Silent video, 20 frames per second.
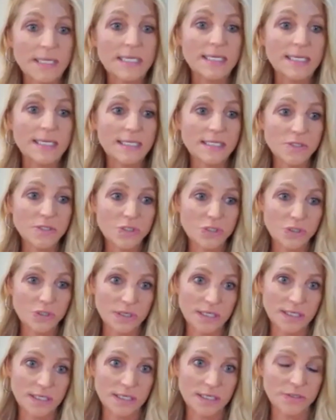kids are
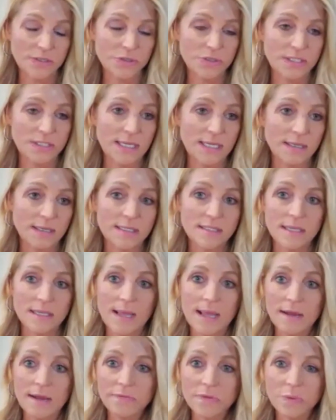starting to understand because I
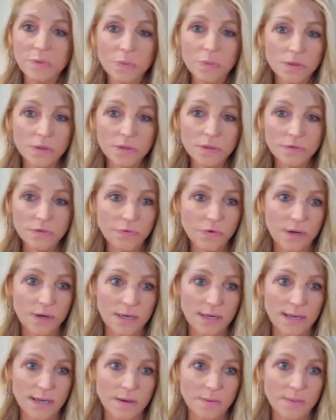have the words for
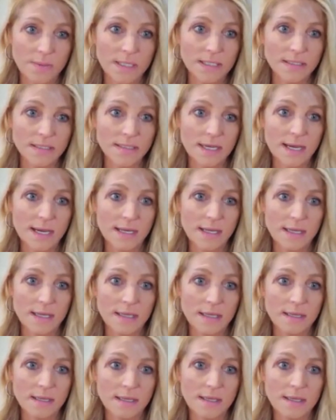it now because
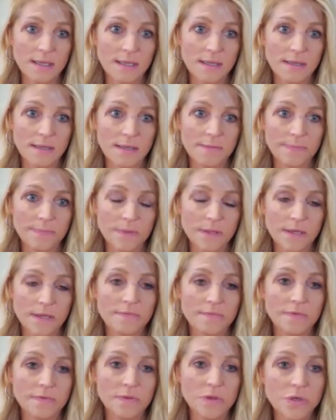I've
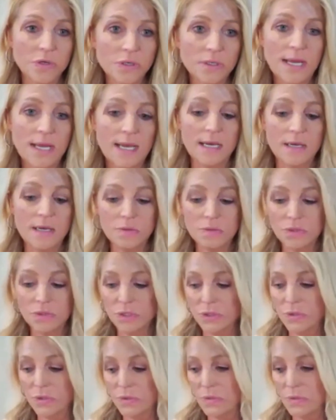learned how
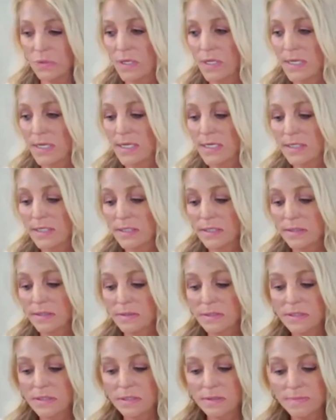to
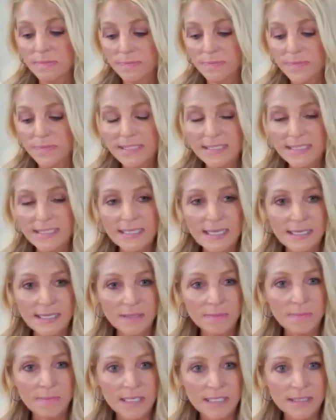see that
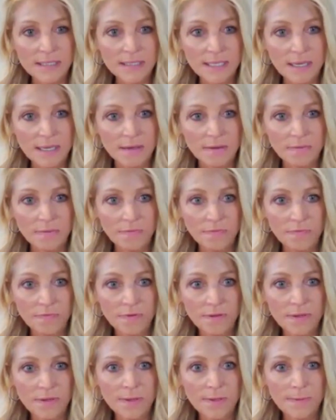in myself.
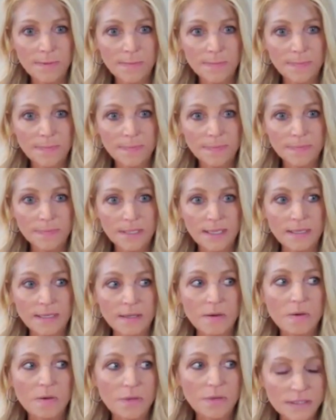Like,
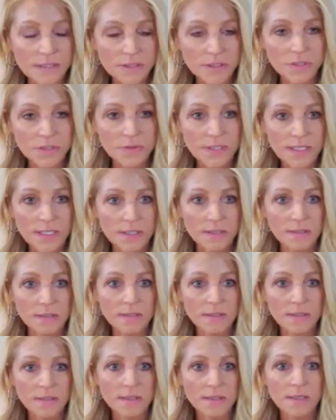oh, that's a trigger.
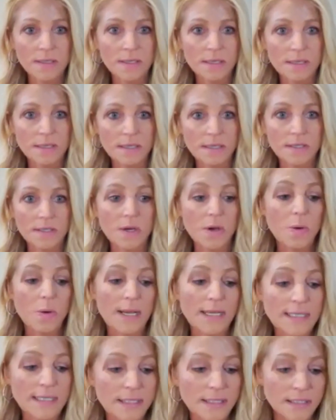And oh,
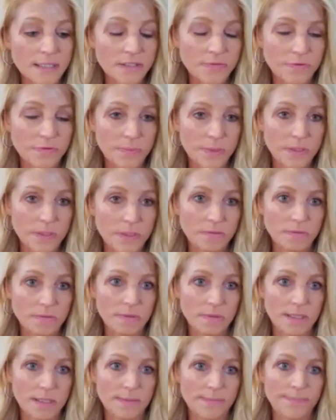I need this from you,
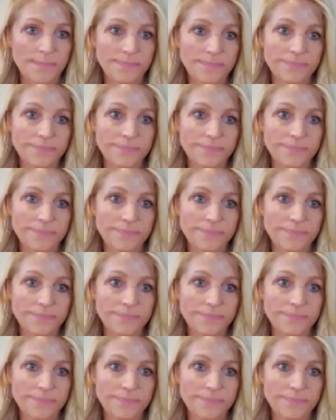right?